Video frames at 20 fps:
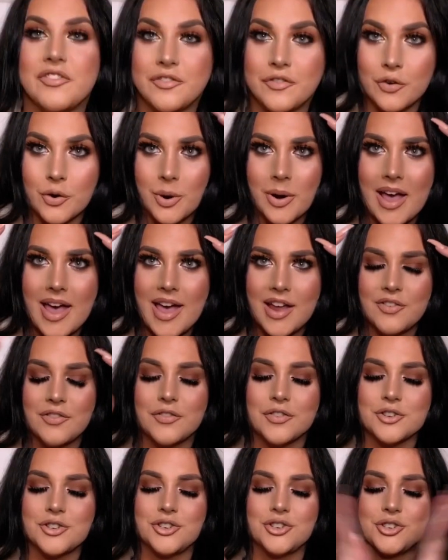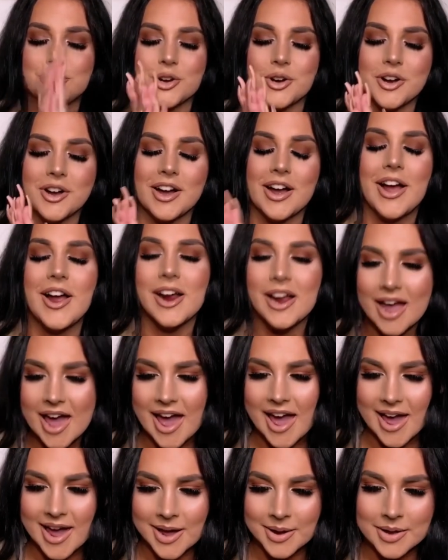Forehead for sure.
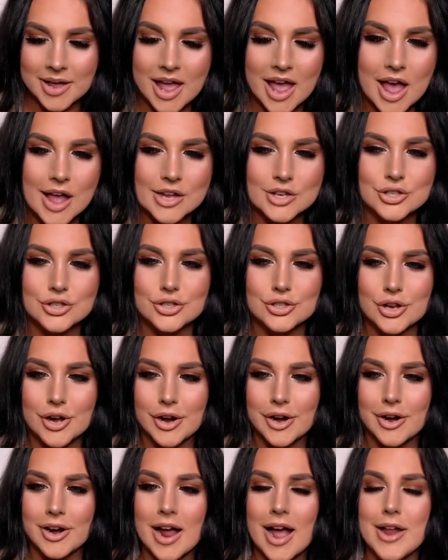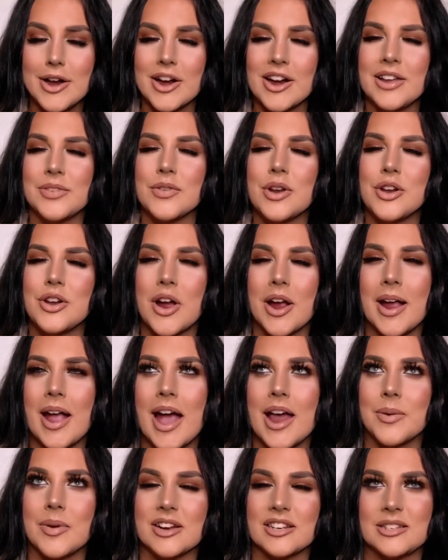Okay, so I don't even know
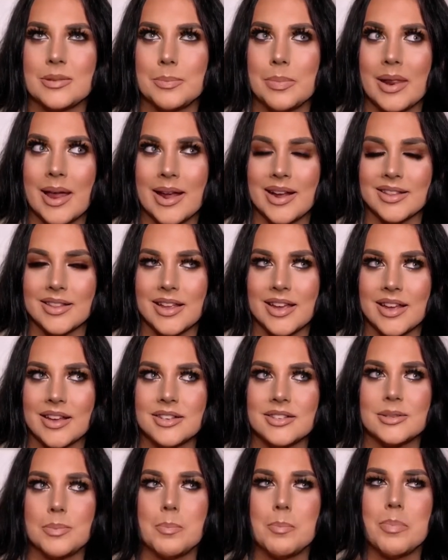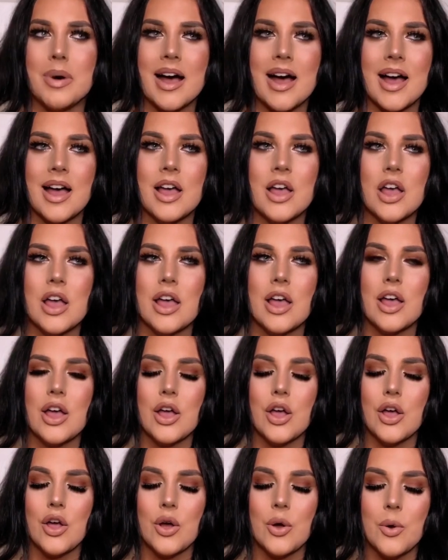how to explain this, but
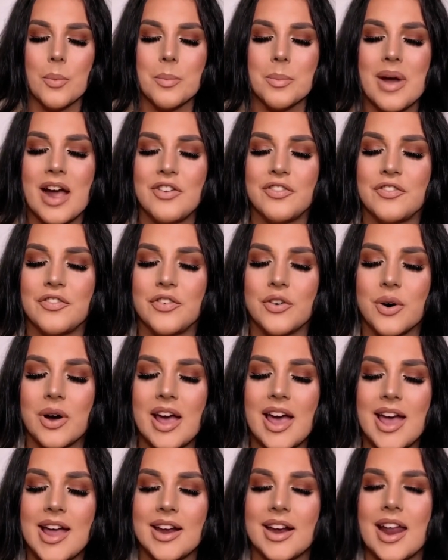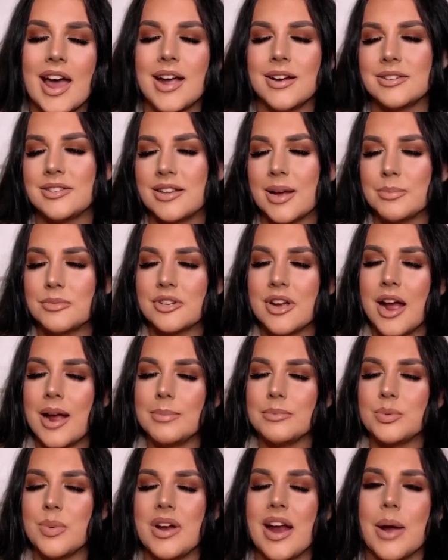my forehead, like
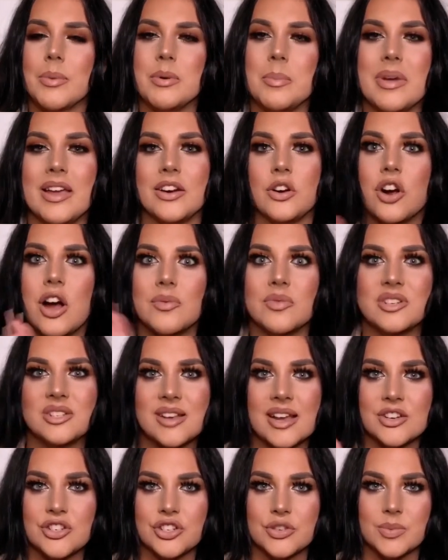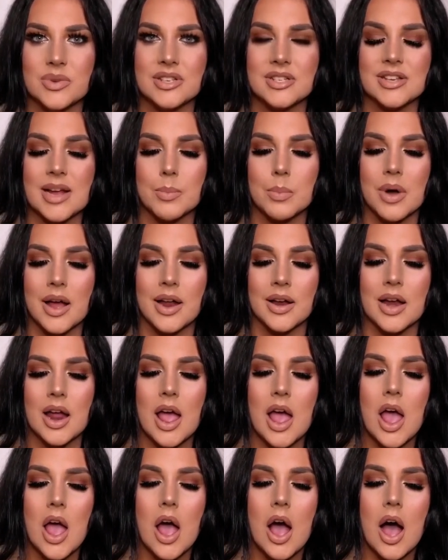sometimes when I would be in conversation with someone,